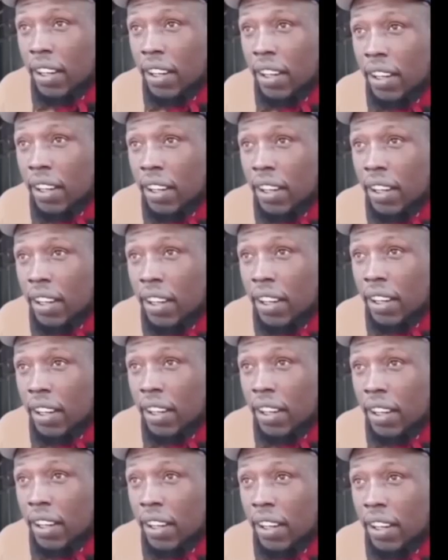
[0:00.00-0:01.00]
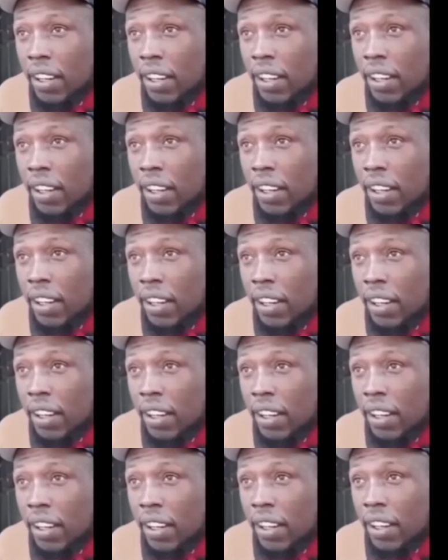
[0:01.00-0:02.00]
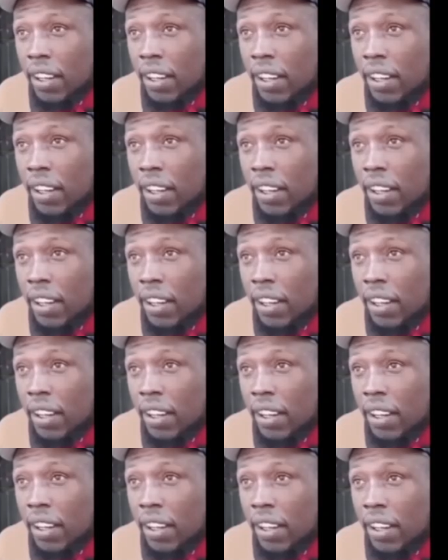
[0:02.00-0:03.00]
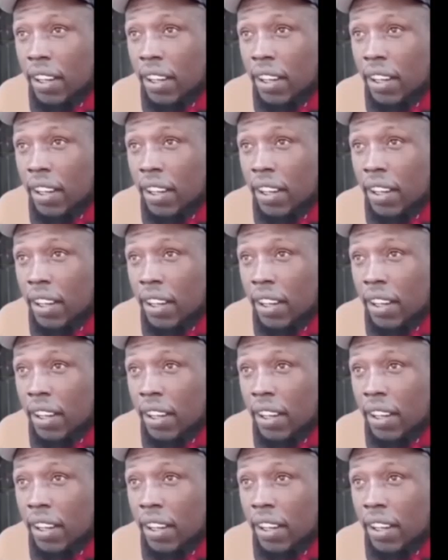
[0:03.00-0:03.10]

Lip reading: (not speaking)